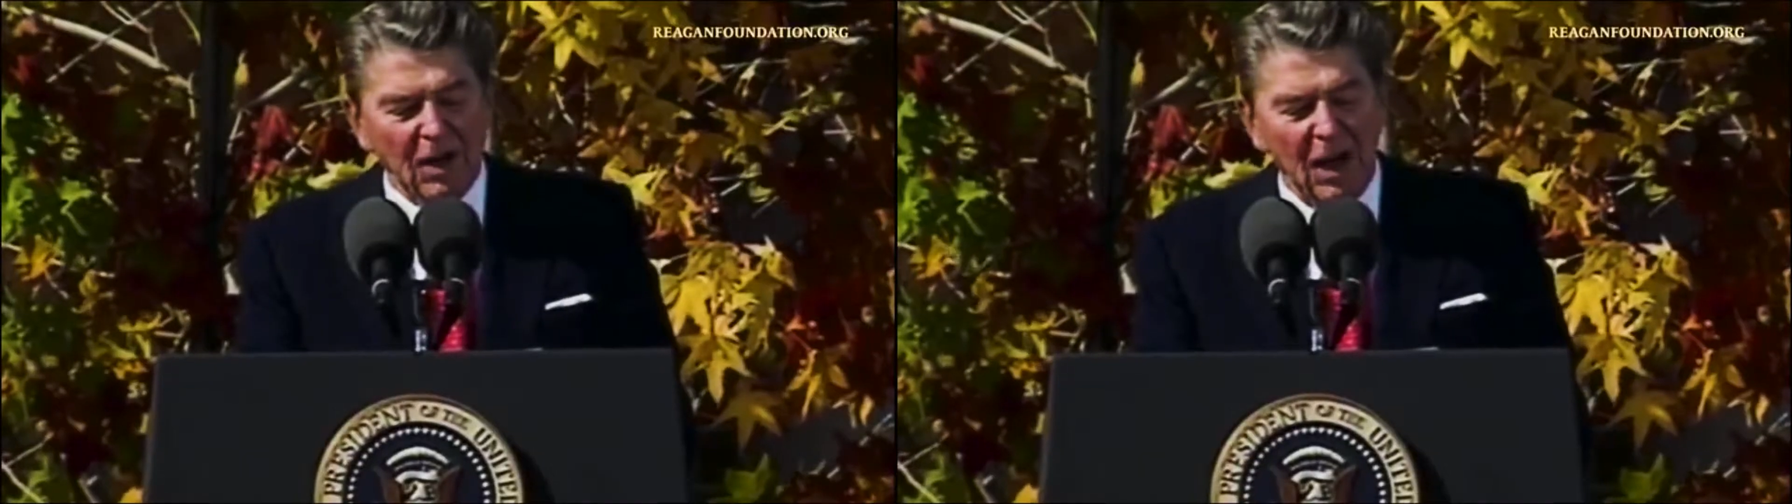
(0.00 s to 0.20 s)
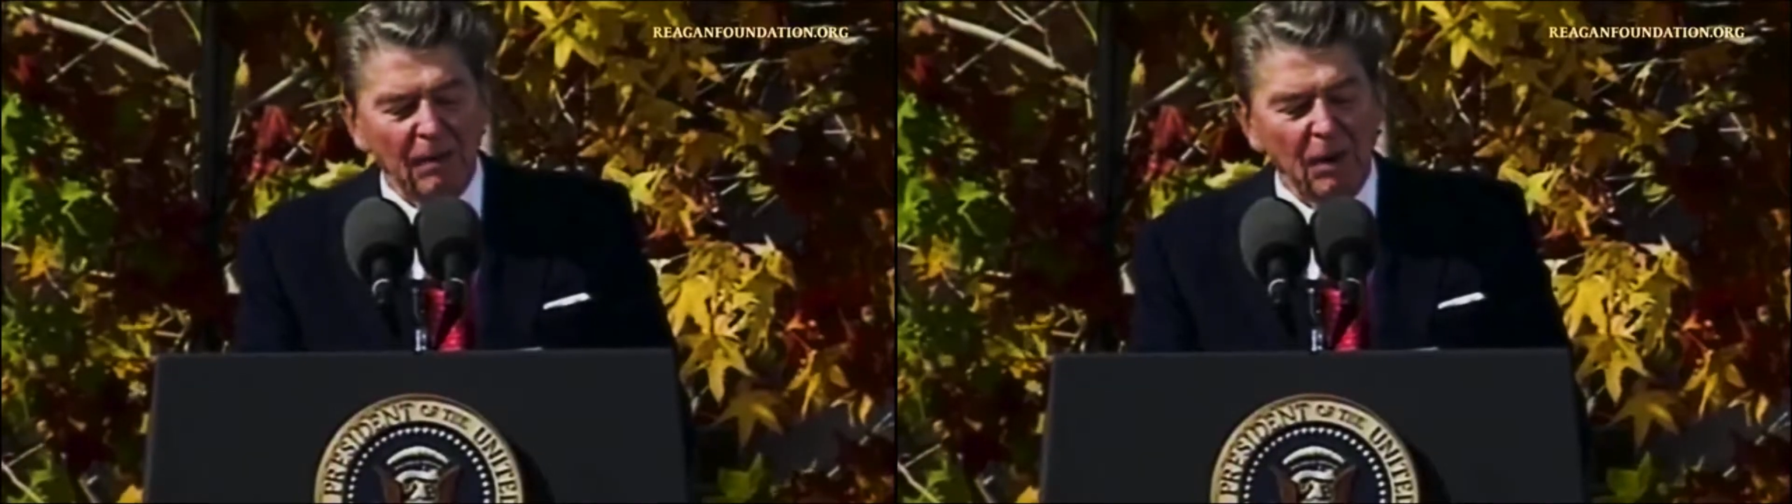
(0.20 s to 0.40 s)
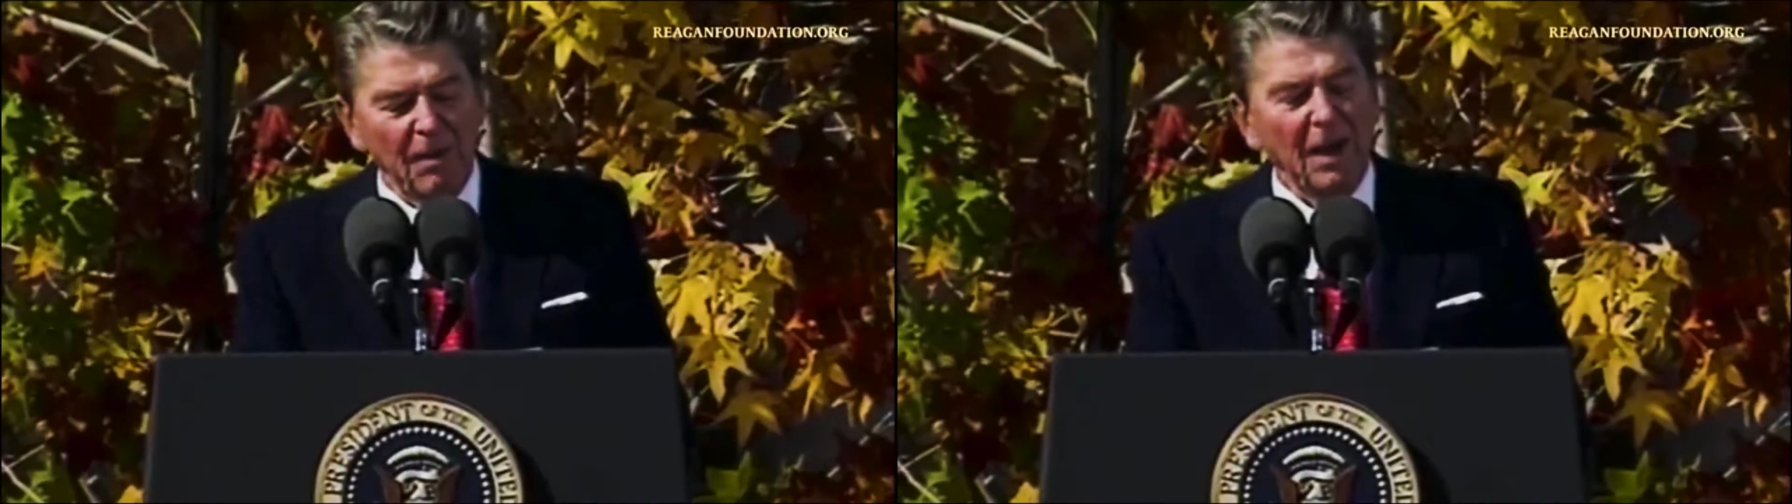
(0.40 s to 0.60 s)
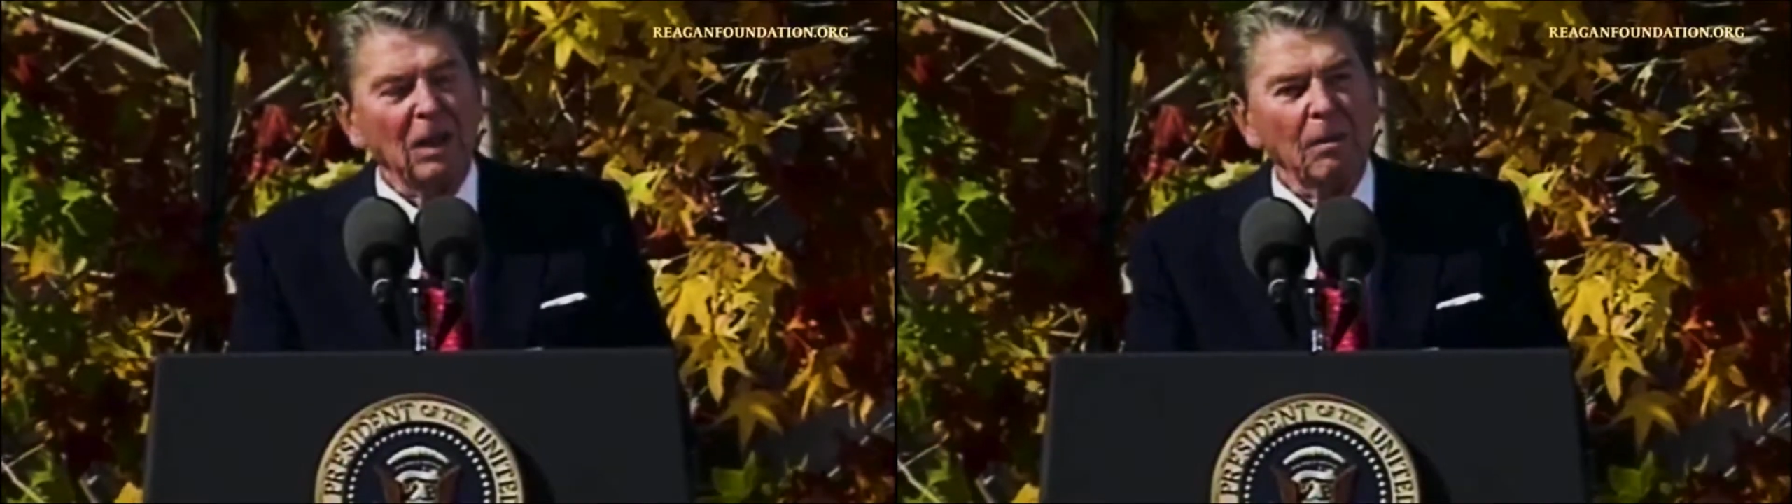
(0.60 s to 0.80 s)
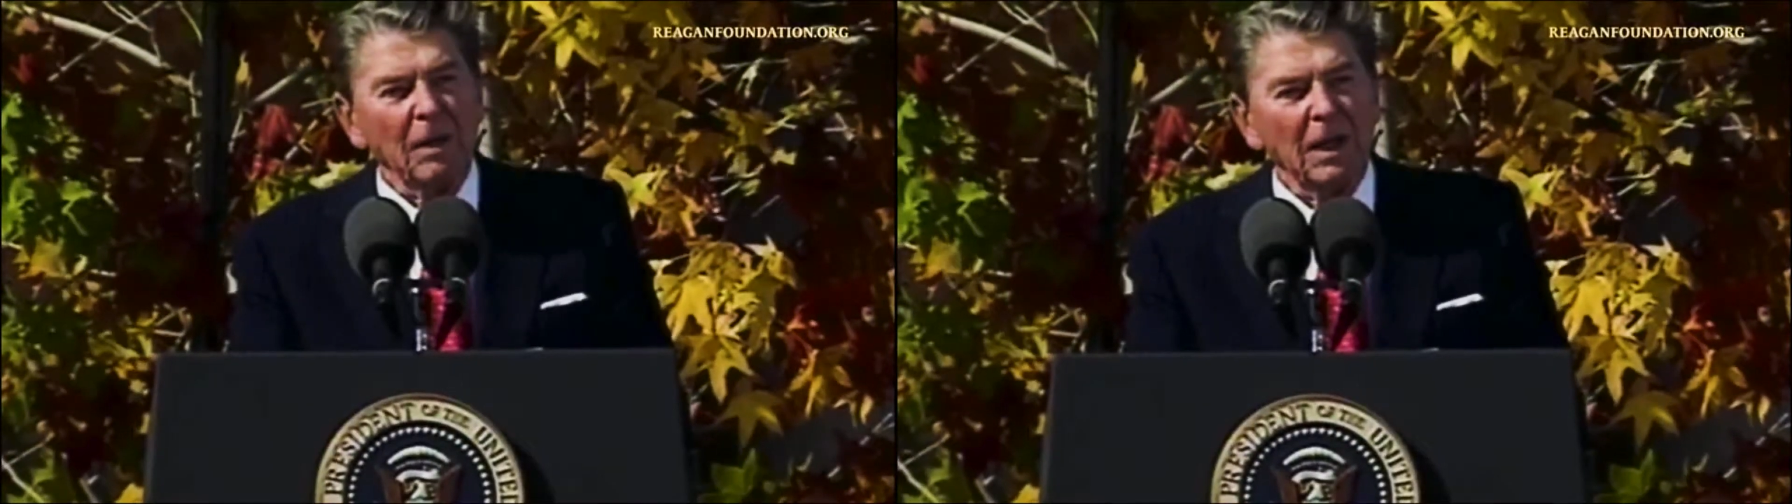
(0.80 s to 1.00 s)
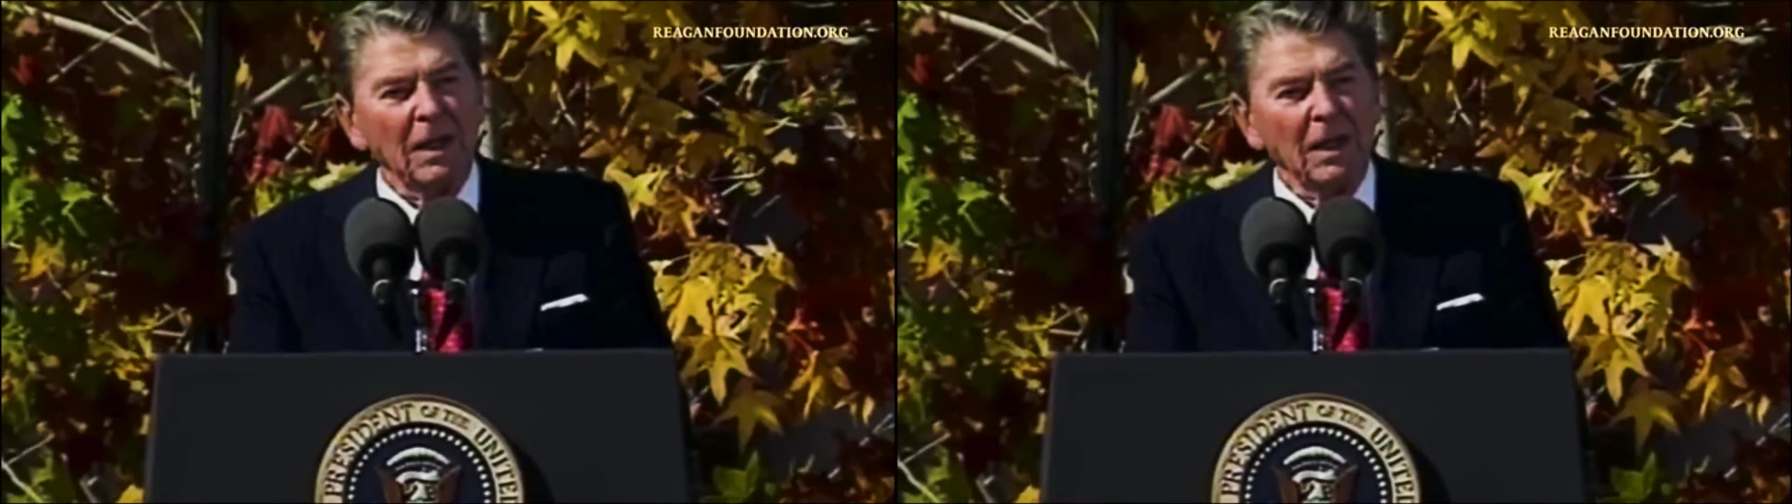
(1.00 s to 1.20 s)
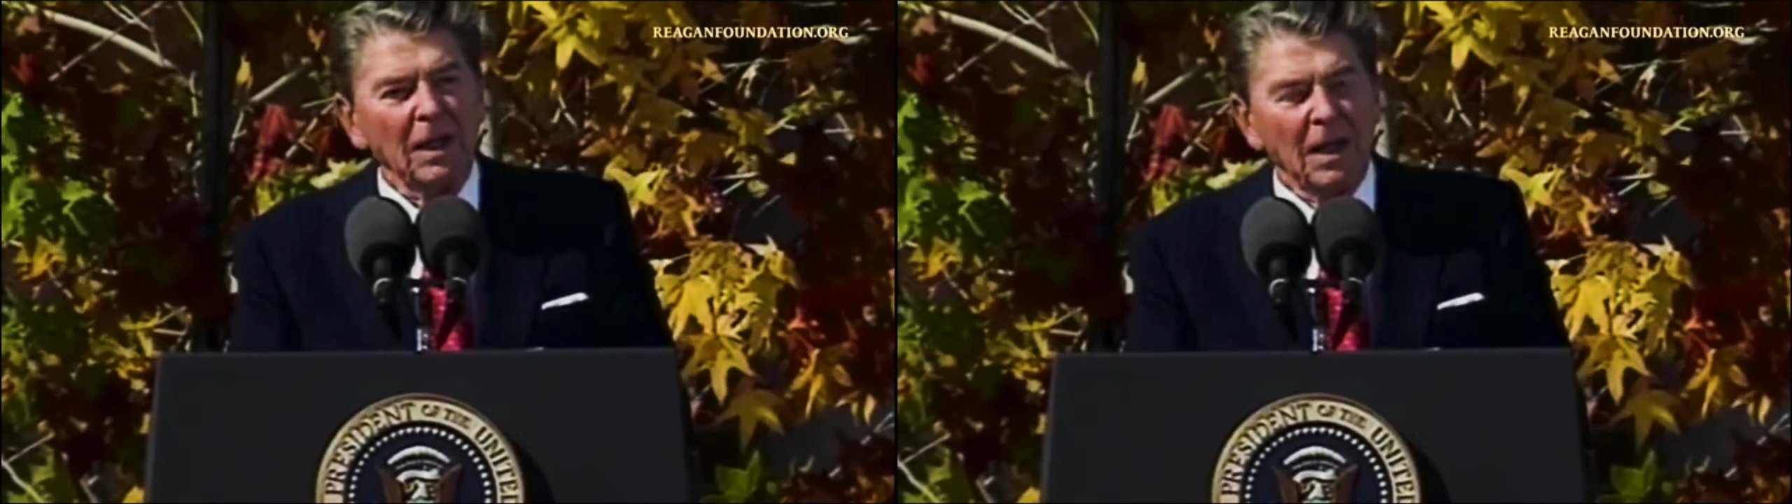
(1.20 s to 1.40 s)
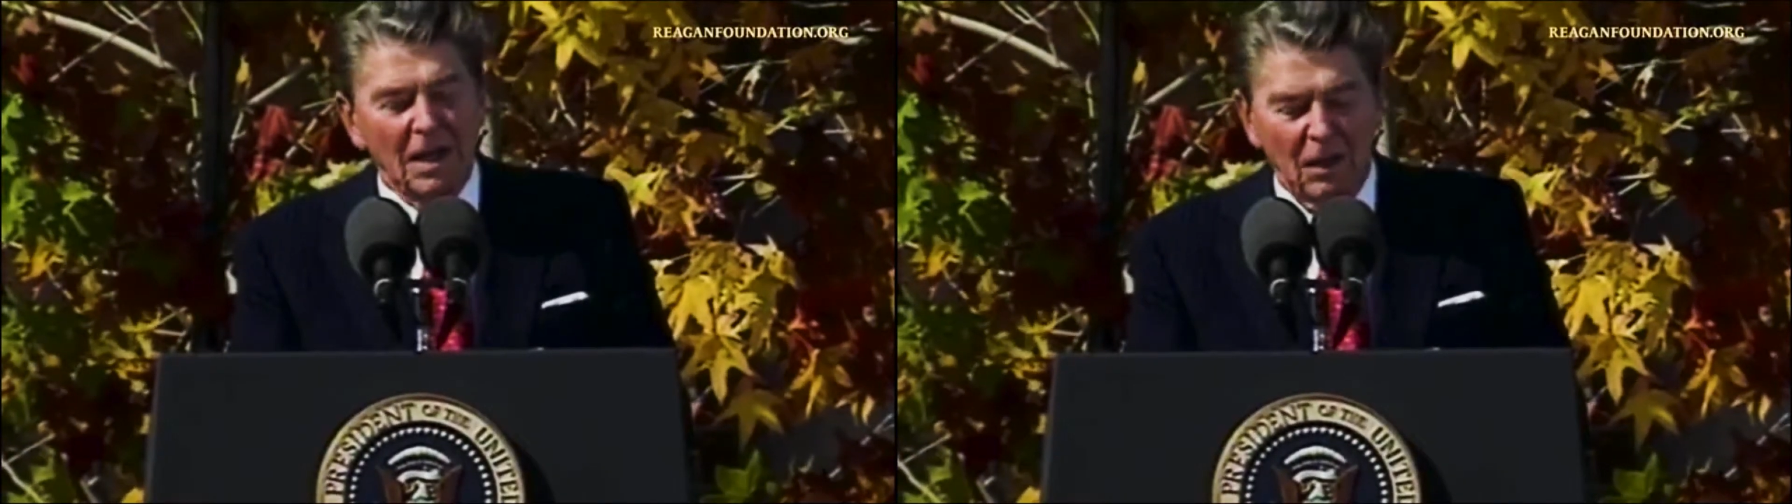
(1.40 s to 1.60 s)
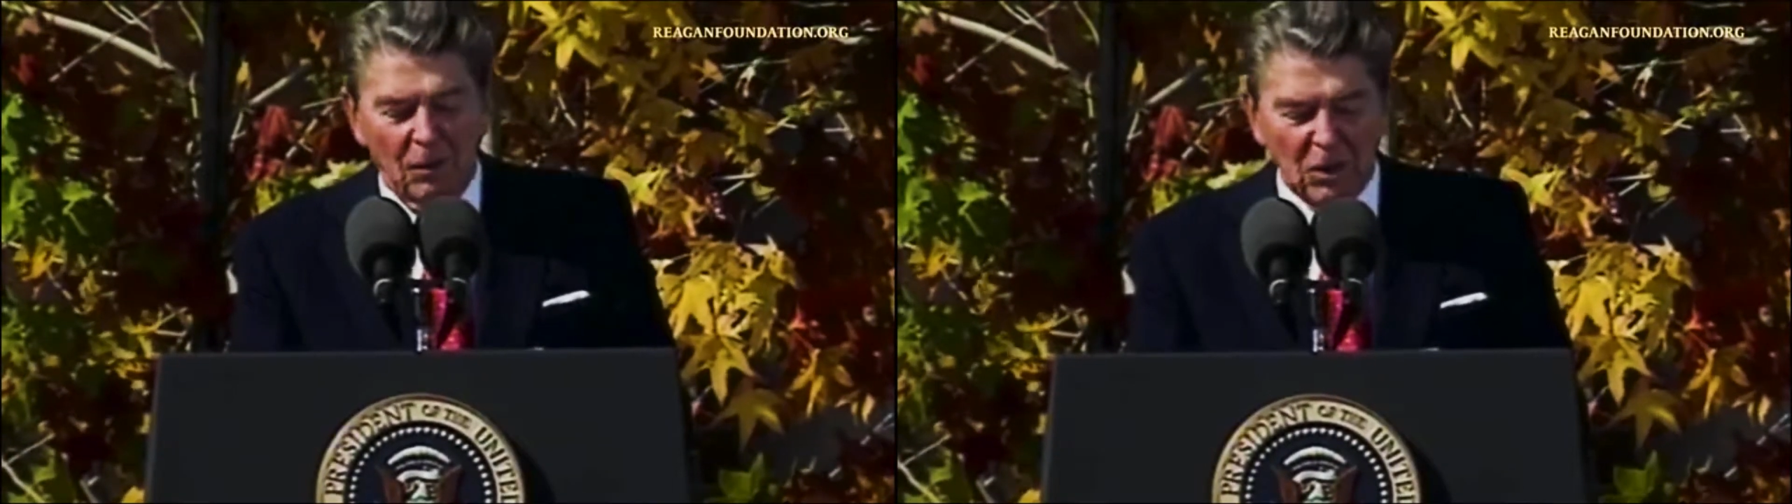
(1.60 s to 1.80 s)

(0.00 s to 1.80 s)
time remained to me